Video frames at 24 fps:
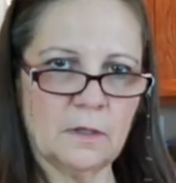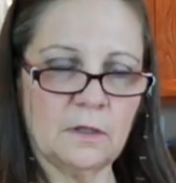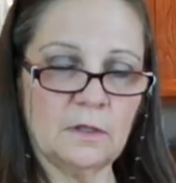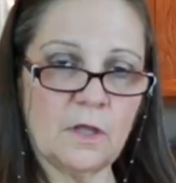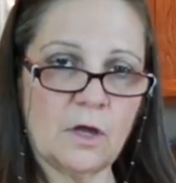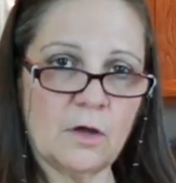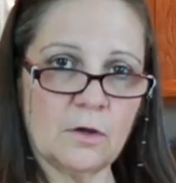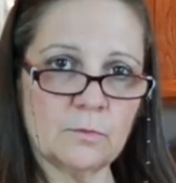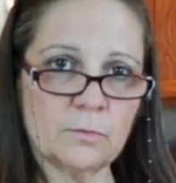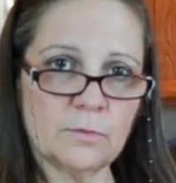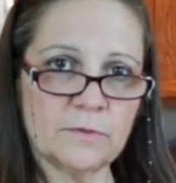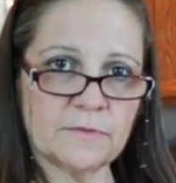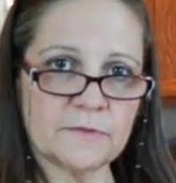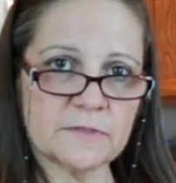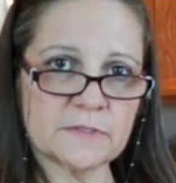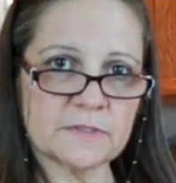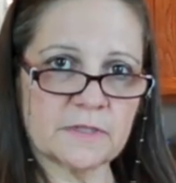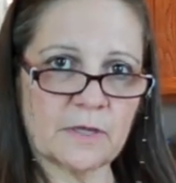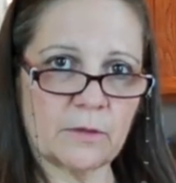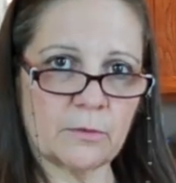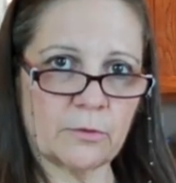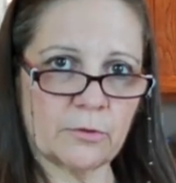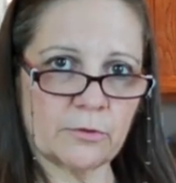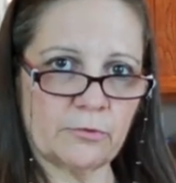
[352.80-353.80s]
Along with the
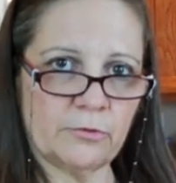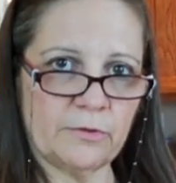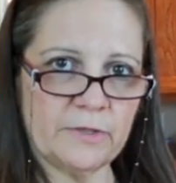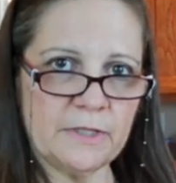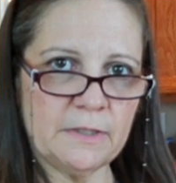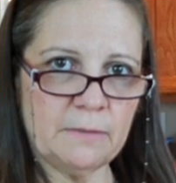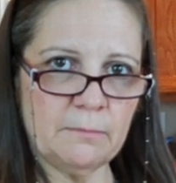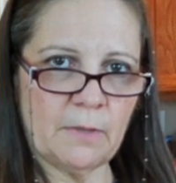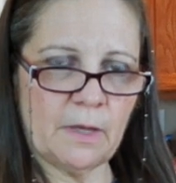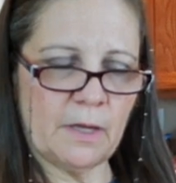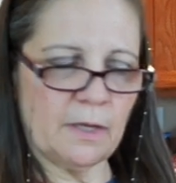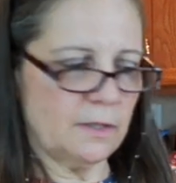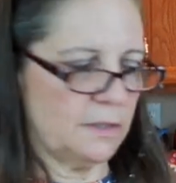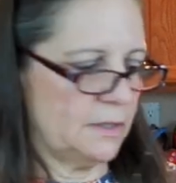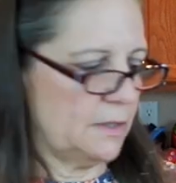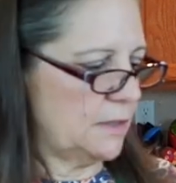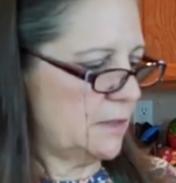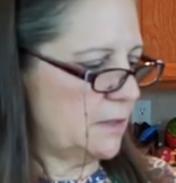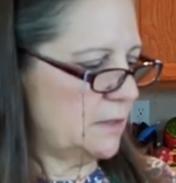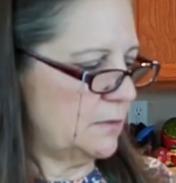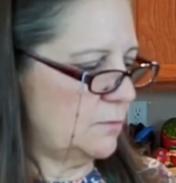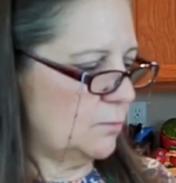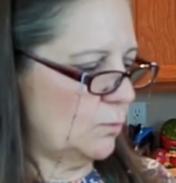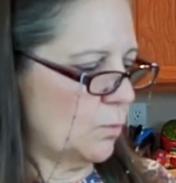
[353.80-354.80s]
sour cream, I
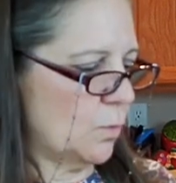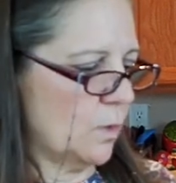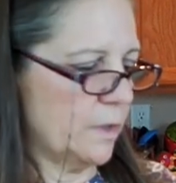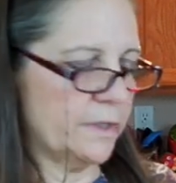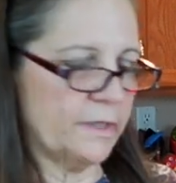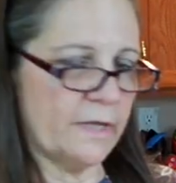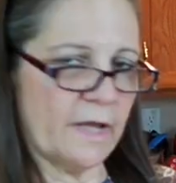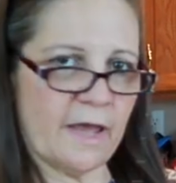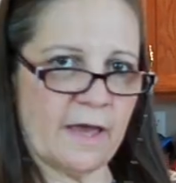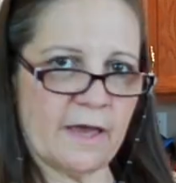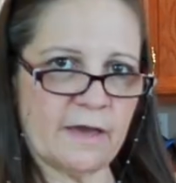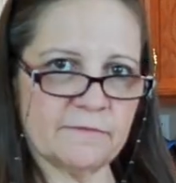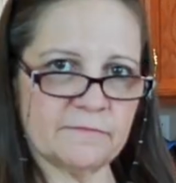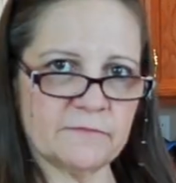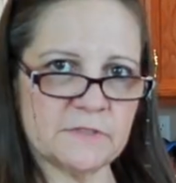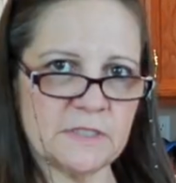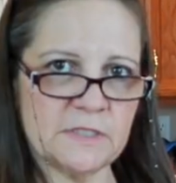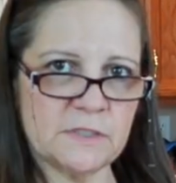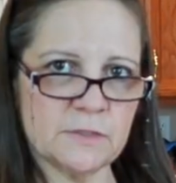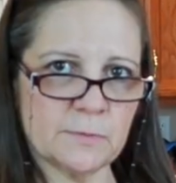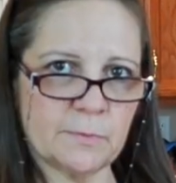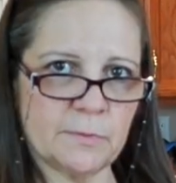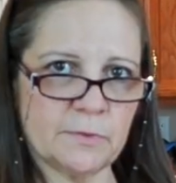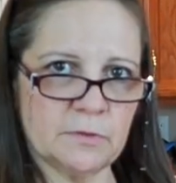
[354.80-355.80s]
need 1½
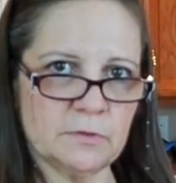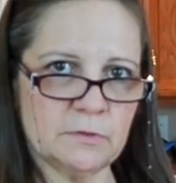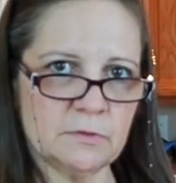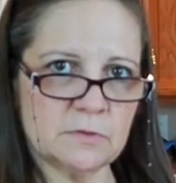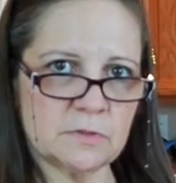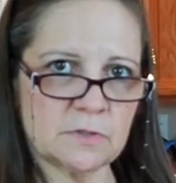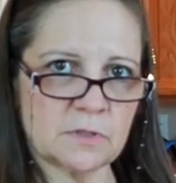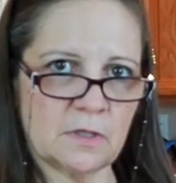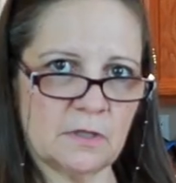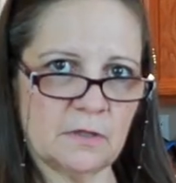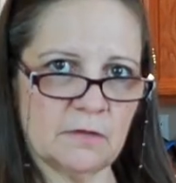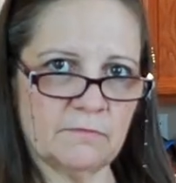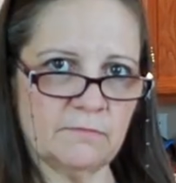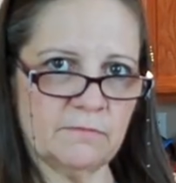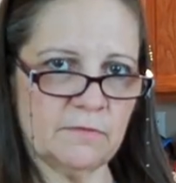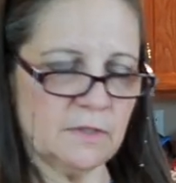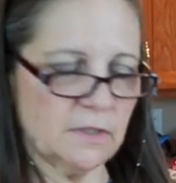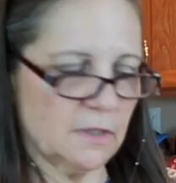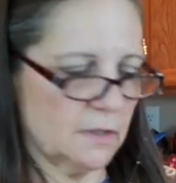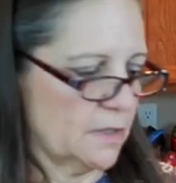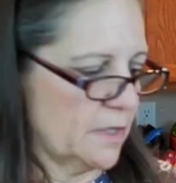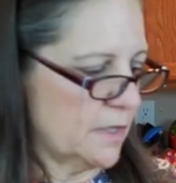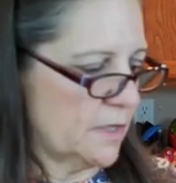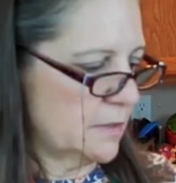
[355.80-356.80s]
teaspoons of
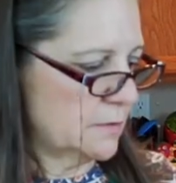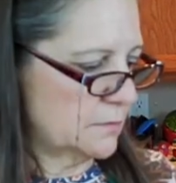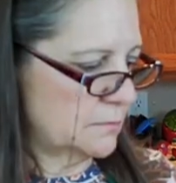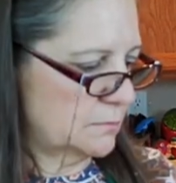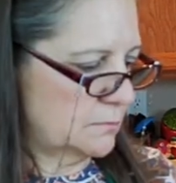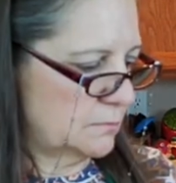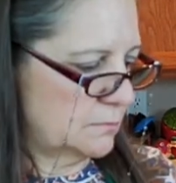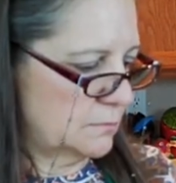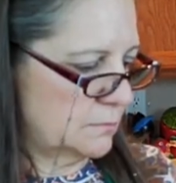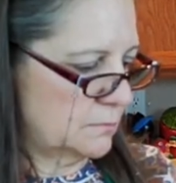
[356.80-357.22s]
vanilla.